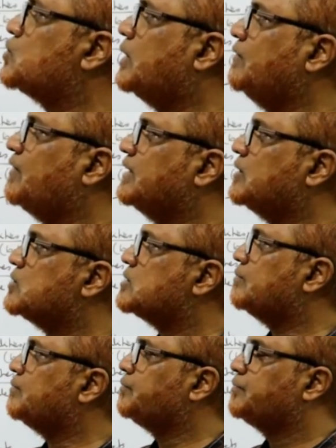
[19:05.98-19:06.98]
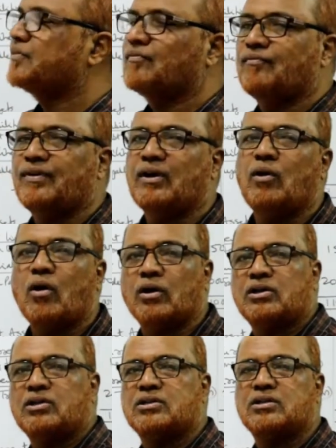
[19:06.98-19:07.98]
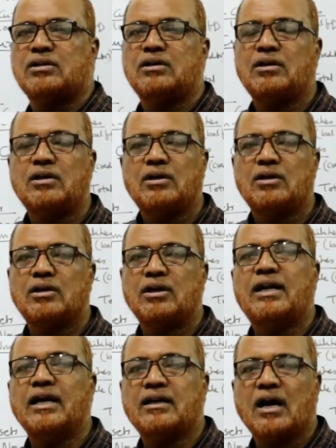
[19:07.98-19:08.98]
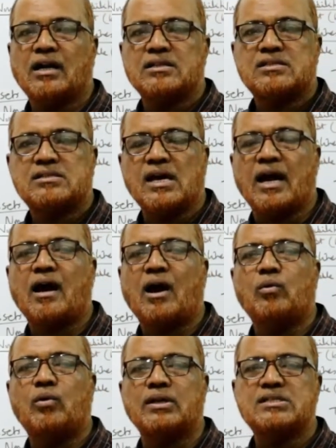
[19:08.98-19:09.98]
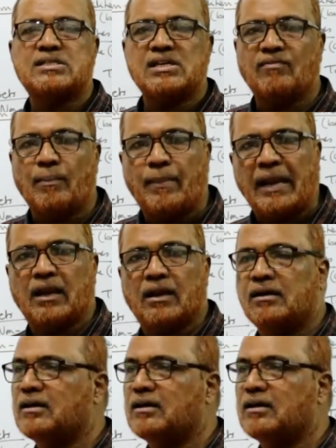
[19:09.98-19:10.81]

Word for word: 25,000. We got debtors account receivable